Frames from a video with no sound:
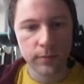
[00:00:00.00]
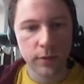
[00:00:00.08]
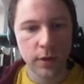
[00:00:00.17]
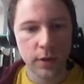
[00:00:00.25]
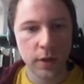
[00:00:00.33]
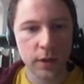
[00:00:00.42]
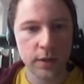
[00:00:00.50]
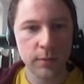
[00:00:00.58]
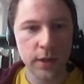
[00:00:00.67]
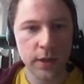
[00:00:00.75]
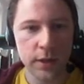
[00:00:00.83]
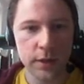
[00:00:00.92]
Here are
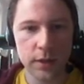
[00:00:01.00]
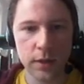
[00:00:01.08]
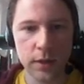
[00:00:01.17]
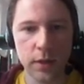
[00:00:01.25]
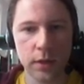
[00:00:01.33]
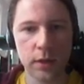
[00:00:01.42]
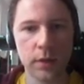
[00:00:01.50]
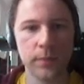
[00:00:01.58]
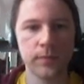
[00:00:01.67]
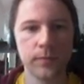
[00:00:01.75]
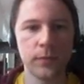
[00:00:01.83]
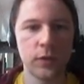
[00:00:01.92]
some links
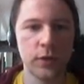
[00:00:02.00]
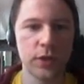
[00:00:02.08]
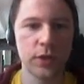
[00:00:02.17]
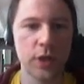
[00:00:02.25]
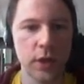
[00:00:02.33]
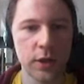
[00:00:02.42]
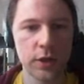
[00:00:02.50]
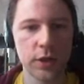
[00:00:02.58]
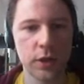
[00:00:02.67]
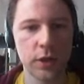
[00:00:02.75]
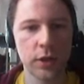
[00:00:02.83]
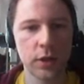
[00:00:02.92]
to the
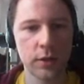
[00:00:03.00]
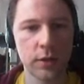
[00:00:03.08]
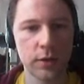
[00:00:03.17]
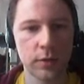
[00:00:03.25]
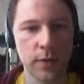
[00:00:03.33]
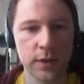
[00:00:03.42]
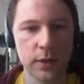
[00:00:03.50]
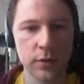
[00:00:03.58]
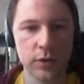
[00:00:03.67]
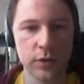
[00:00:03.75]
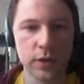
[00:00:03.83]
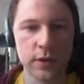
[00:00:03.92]
challenge. So my
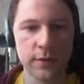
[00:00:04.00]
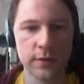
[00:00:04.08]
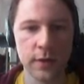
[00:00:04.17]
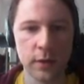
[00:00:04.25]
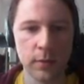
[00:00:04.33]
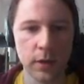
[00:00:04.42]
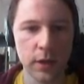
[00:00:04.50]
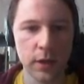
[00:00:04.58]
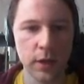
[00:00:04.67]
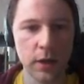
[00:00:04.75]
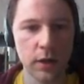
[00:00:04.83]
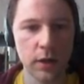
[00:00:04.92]
solution is available
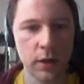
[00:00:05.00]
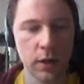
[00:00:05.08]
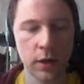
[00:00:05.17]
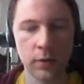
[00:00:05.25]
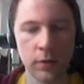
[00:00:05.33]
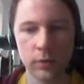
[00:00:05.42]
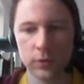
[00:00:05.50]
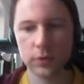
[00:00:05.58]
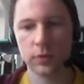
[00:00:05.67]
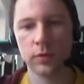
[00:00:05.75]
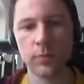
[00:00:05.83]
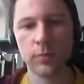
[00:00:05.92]
here. I
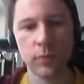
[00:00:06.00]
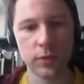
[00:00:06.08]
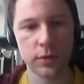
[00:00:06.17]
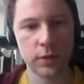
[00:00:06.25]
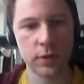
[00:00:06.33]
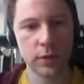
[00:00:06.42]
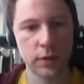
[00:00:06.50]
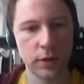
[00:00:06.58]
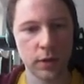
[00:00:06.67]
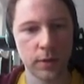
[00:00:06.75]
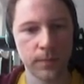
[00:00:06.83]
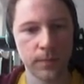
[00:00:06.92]
also posted
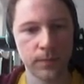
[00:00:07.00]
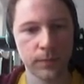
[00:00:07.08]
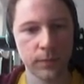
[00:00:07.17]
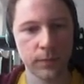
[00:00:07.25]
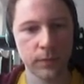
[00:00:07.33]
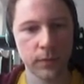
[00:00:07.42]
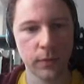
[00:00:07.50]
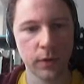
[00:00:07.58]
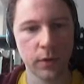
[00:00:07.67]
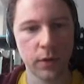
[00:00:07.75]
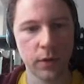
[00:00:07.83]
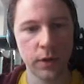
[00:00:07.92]

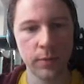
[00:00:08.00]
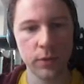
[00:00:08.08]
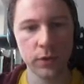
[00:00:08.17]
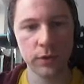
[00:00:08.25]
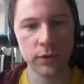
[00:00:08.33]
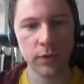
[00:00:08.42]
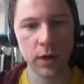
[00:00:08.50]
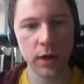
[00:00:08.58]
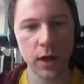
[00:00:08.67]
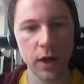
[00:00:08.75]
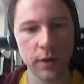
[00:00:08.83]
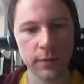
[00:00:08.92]
a report to
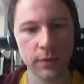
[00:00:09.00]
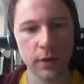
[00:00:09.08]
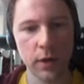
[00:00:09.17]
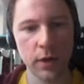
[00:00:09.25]
archive,